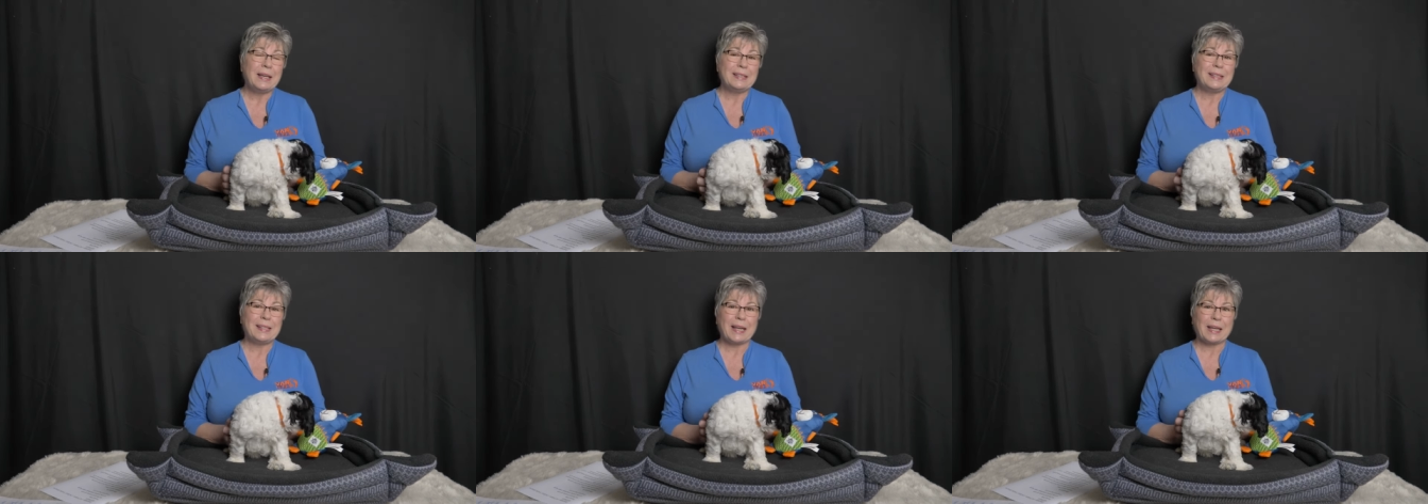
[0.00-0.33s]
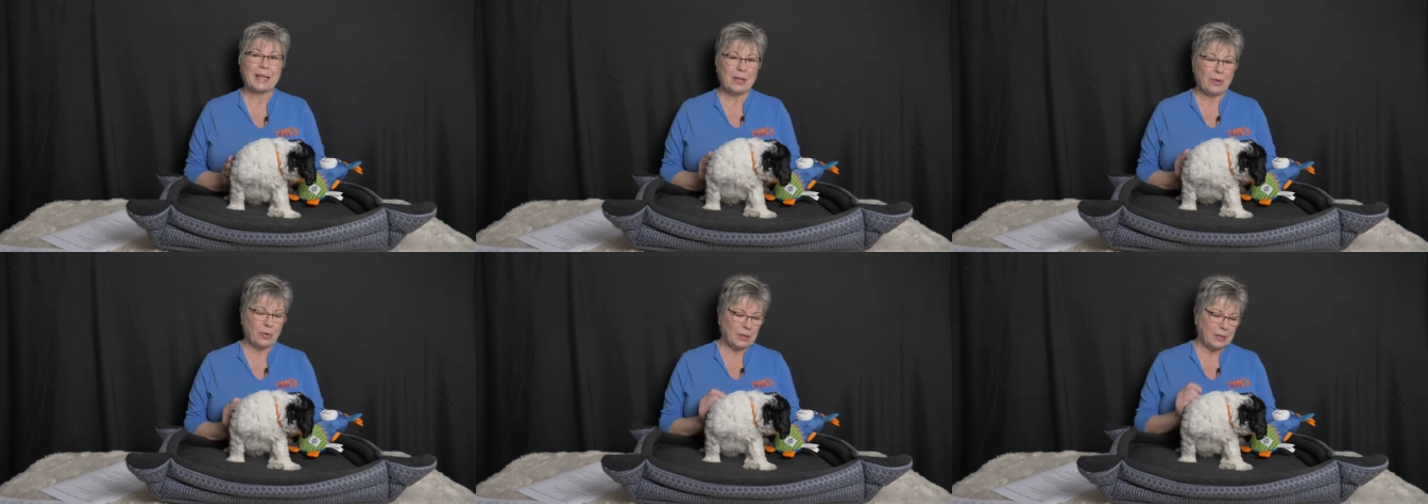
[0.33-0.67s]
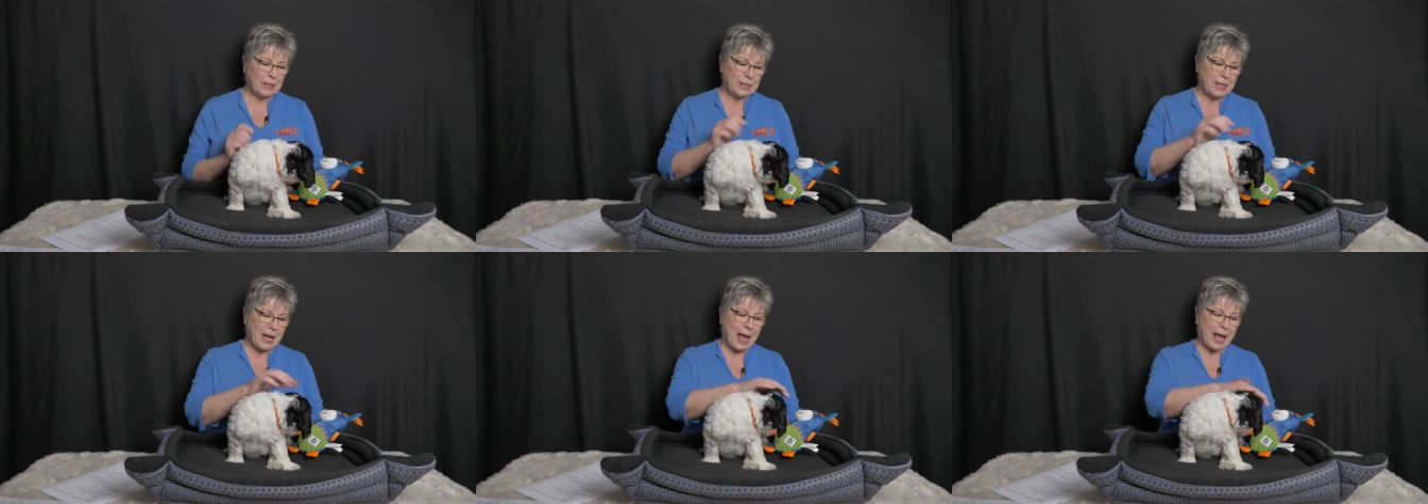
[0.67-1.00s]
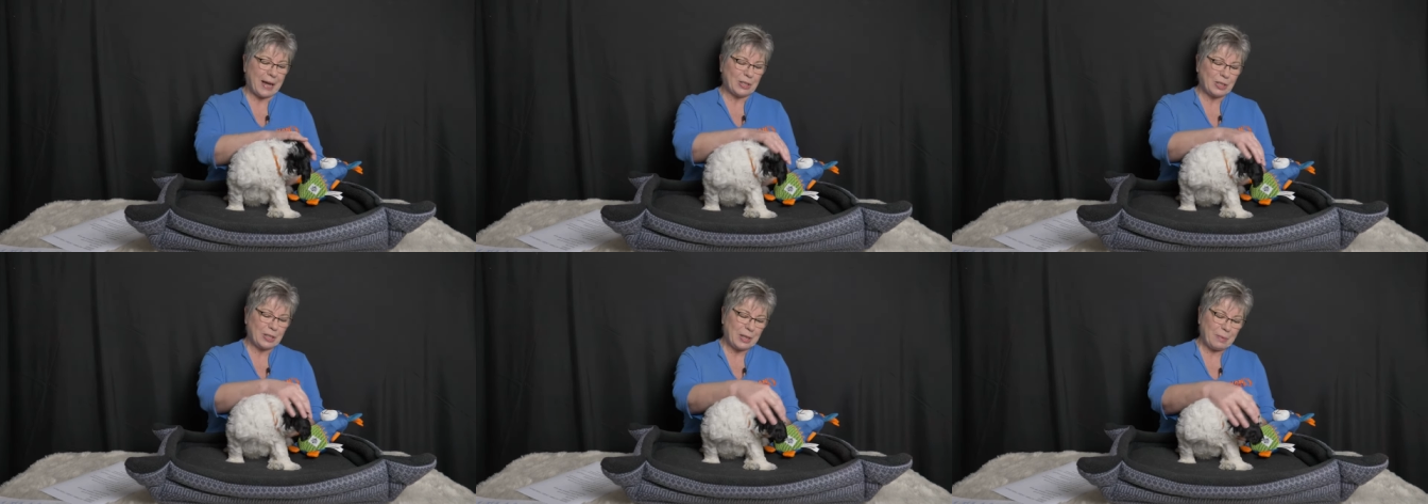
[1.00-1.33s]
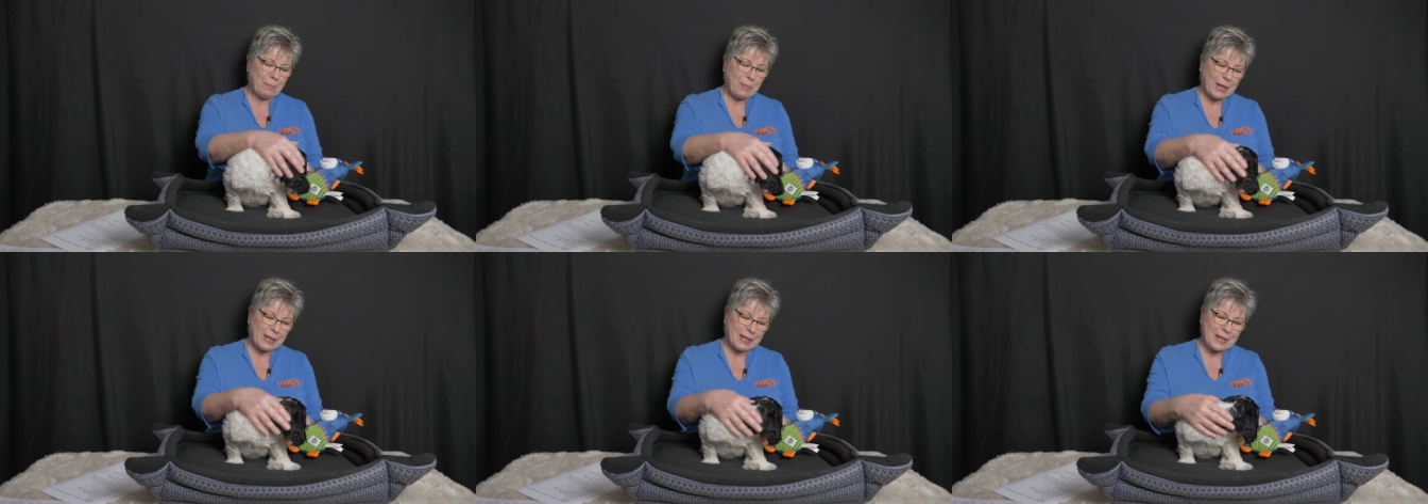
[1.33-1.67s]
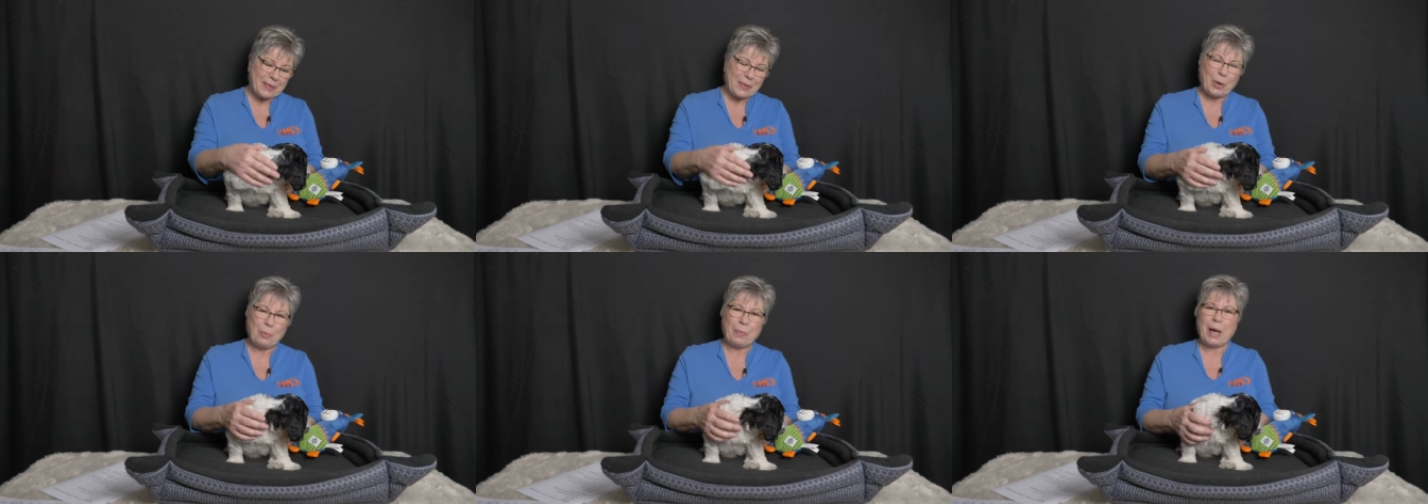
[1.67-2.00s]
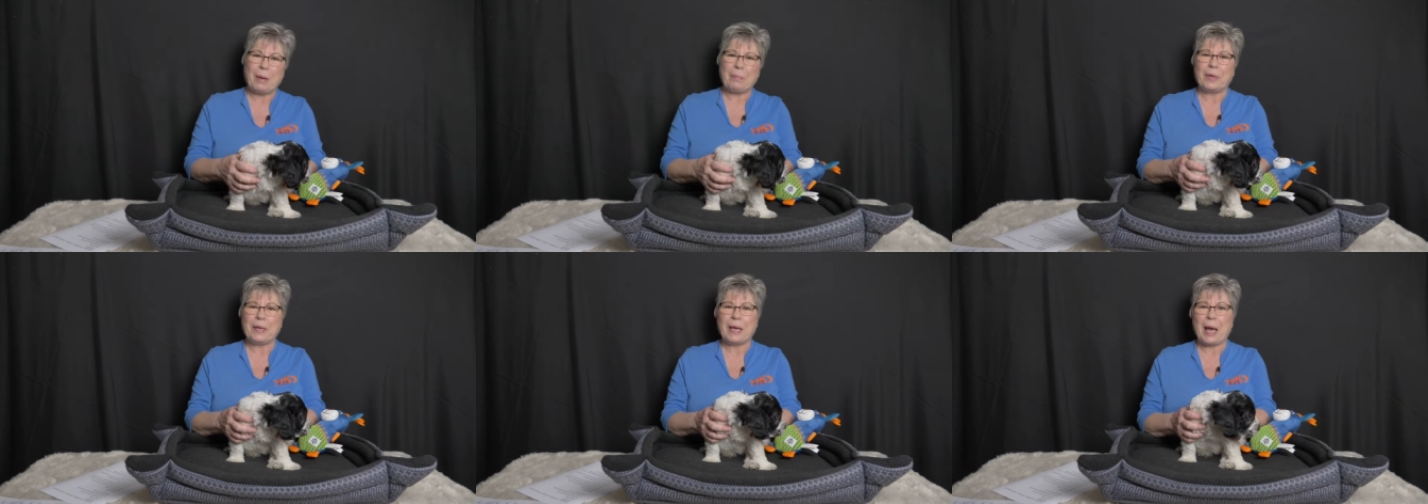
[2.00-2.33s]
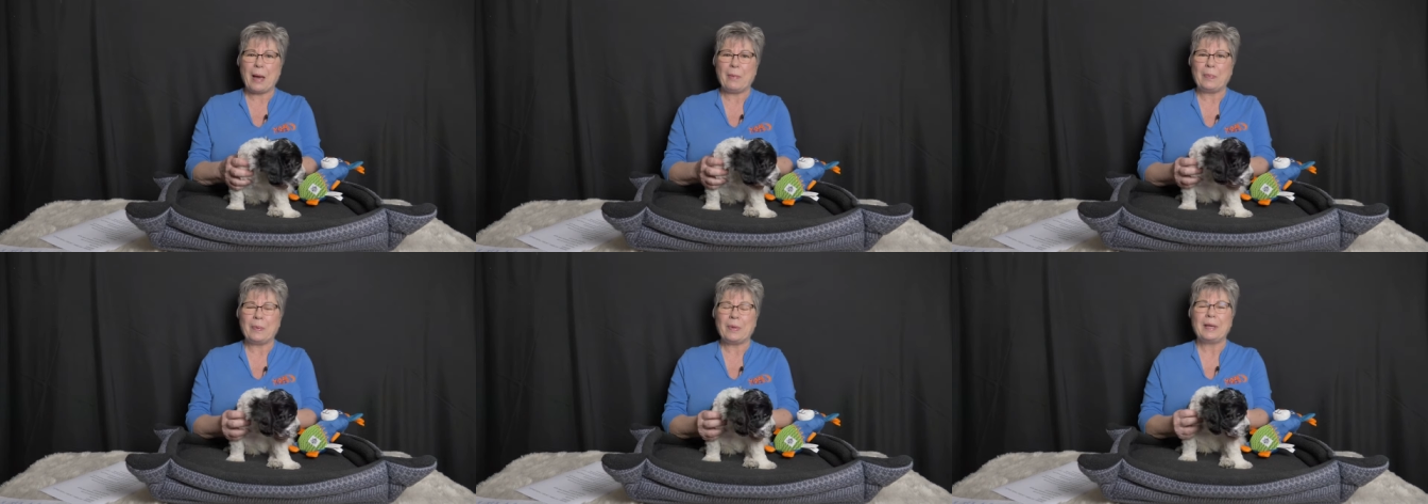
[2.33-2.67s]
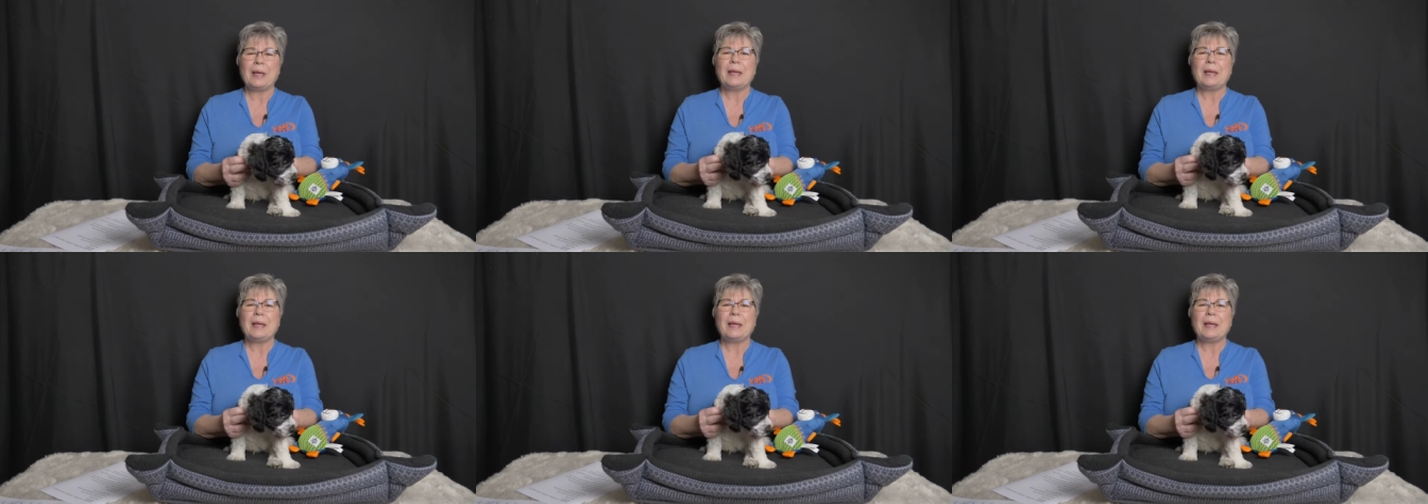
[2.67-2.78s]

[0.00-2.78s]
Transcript: second only to actually picking their puppy up.